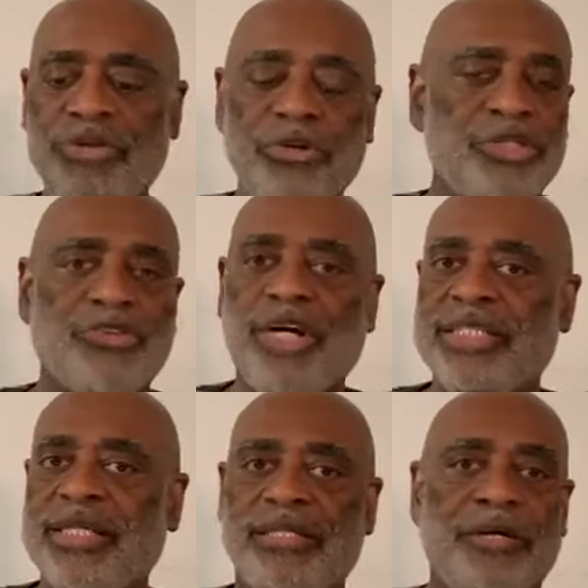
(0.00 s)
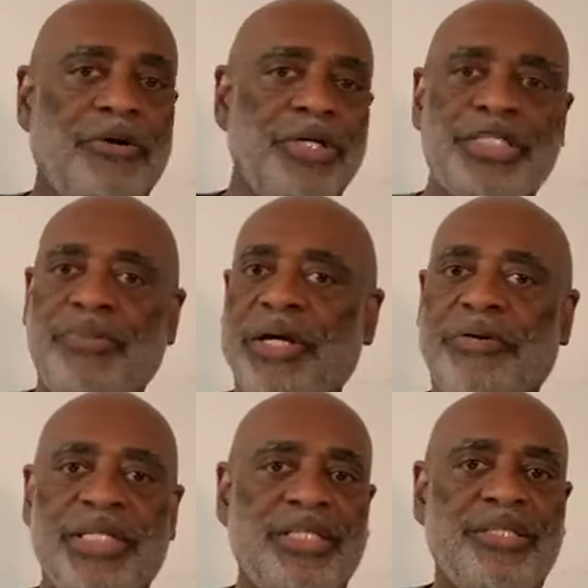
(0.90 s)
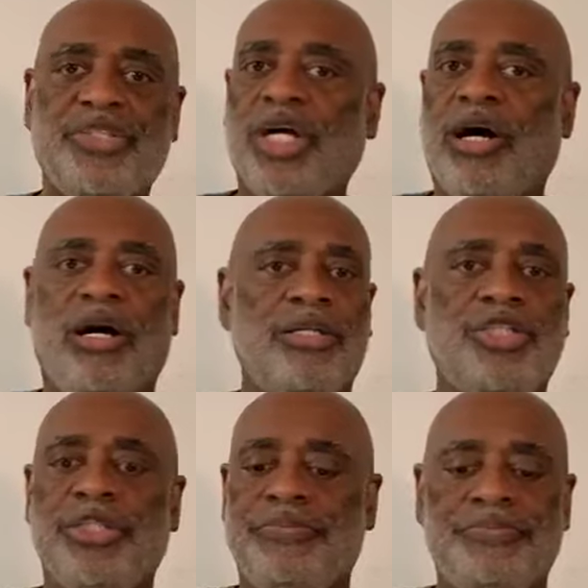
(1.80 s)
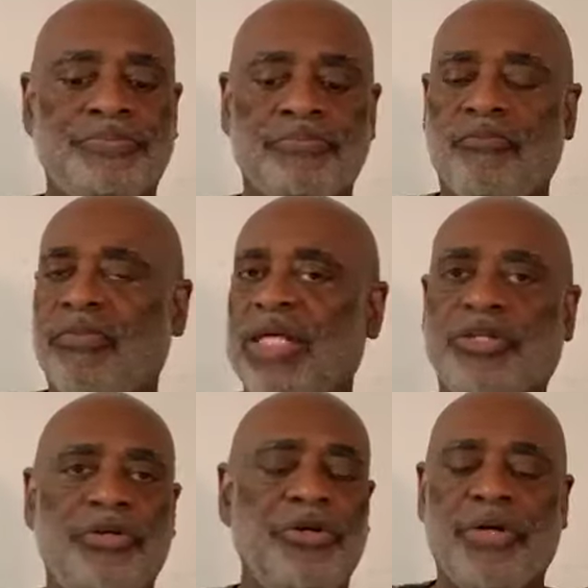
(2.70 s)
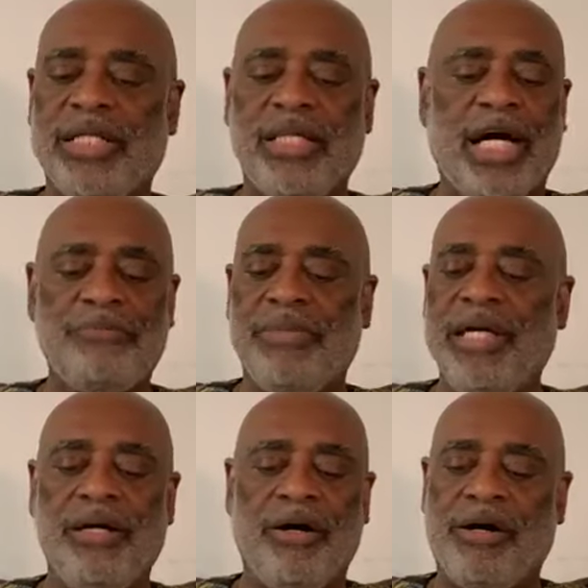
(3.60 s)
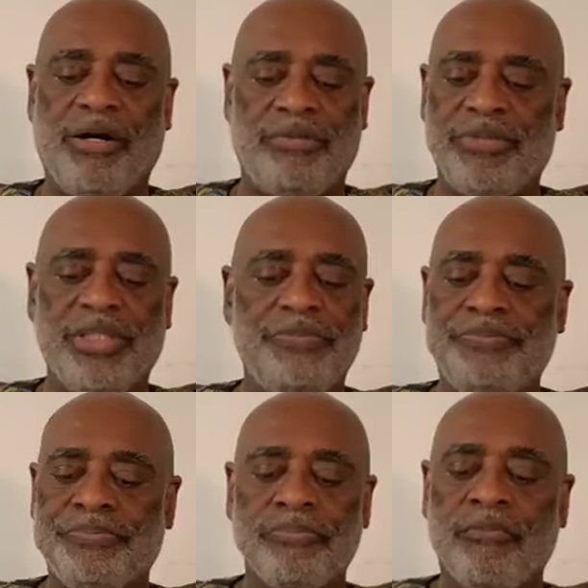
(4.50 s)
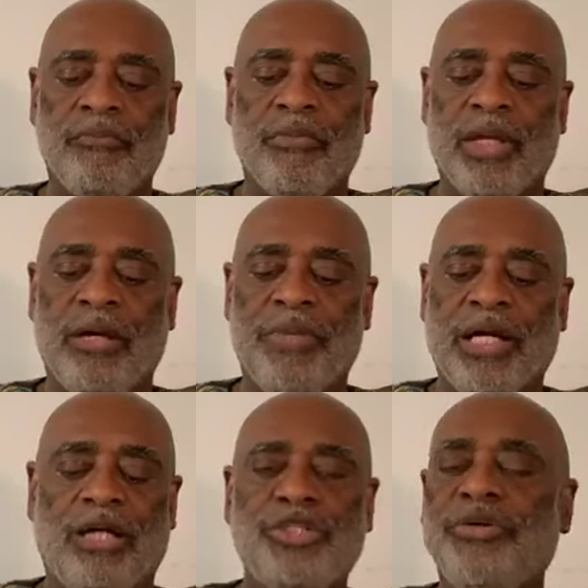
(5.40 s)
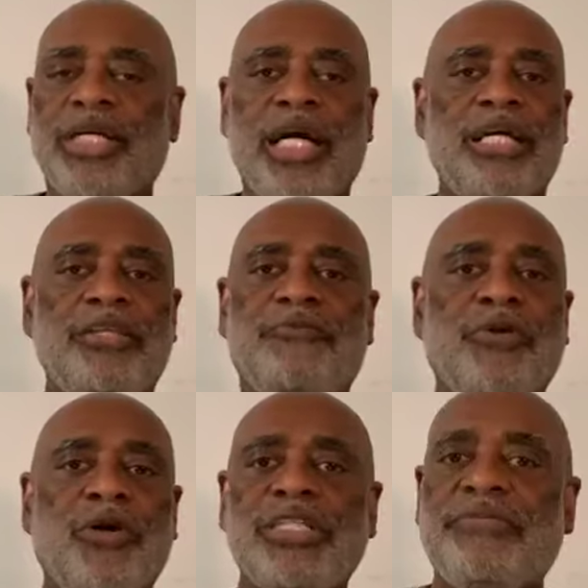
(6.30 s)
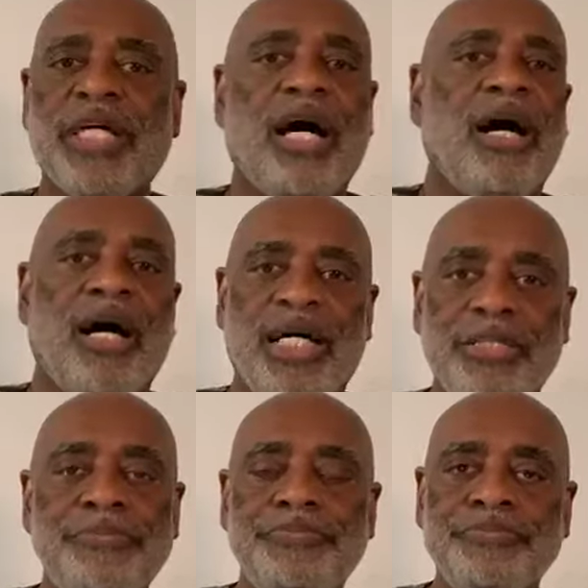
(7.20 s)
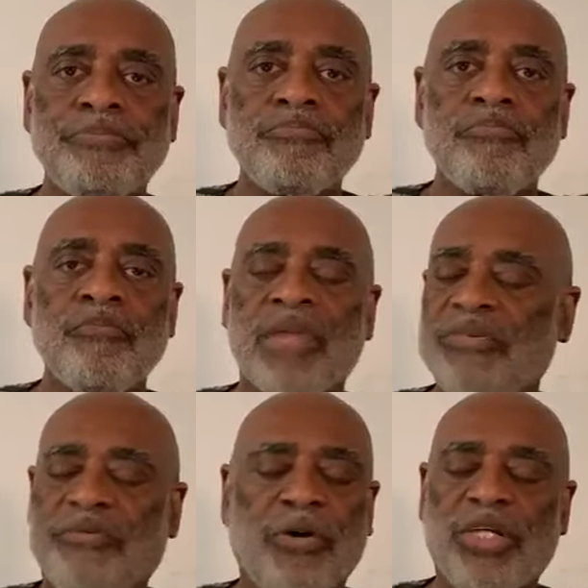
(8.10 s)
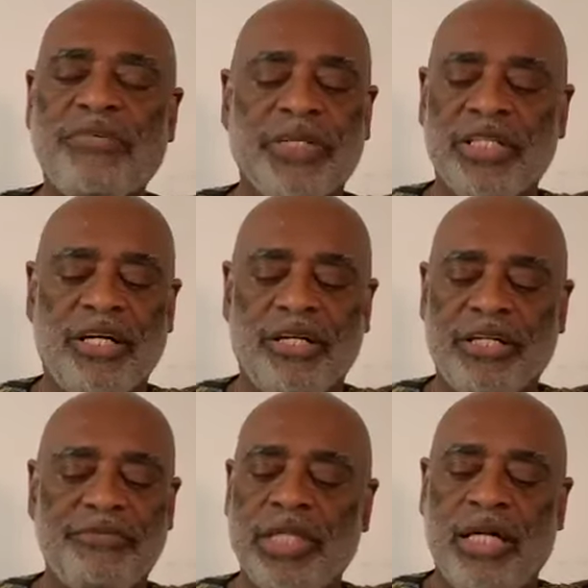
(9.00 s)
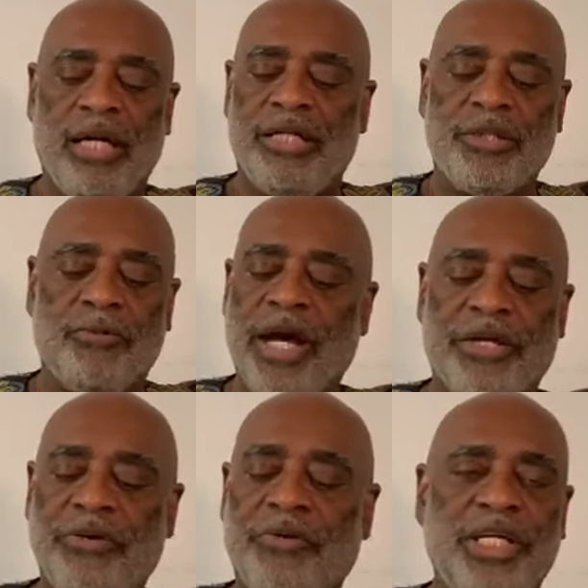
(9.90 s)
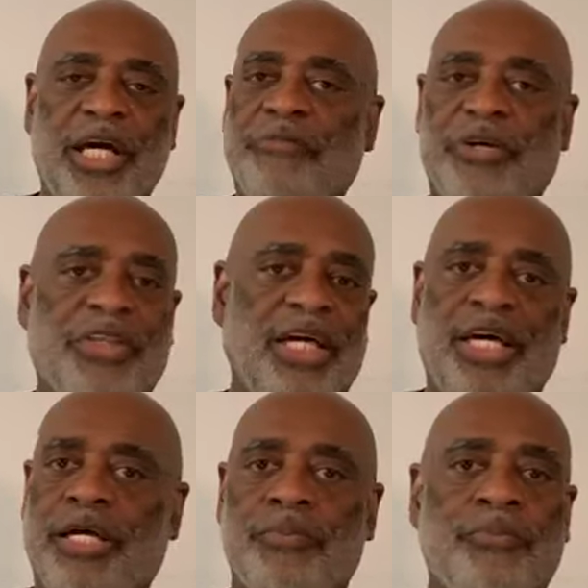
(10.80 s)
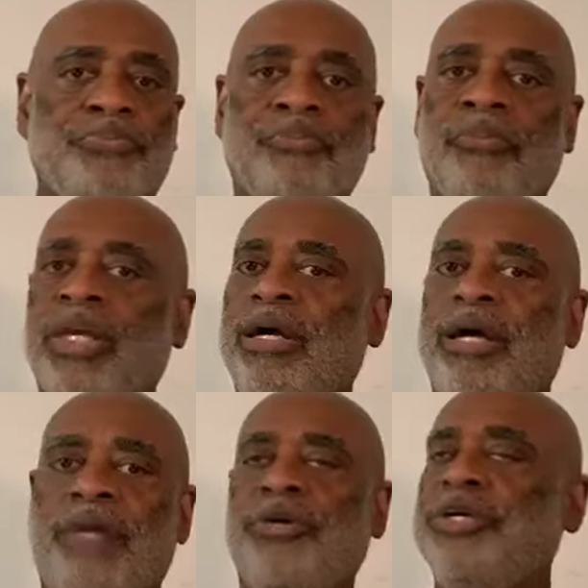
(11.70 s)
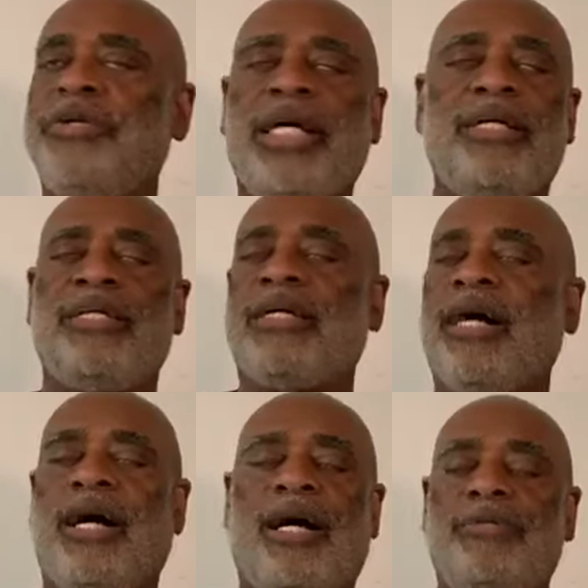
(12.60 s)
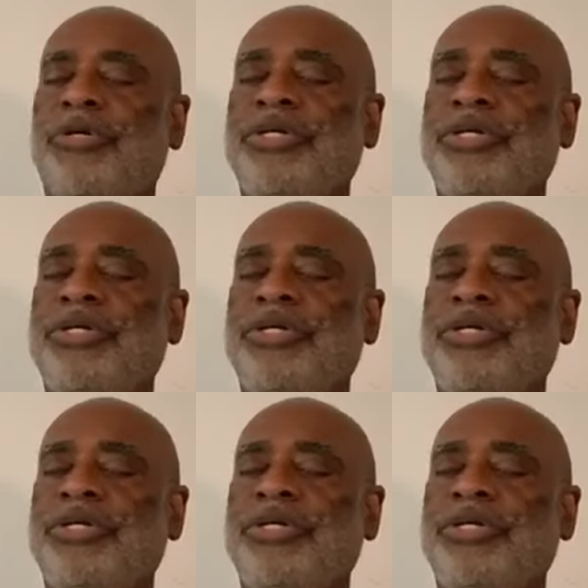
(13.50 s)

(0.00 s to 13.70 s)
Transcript: you will trust that the Holy Spirit is in charge, so you could not be harmed, because you are letting the voice for God, the voice for love, direct you in everything. And when you're letting God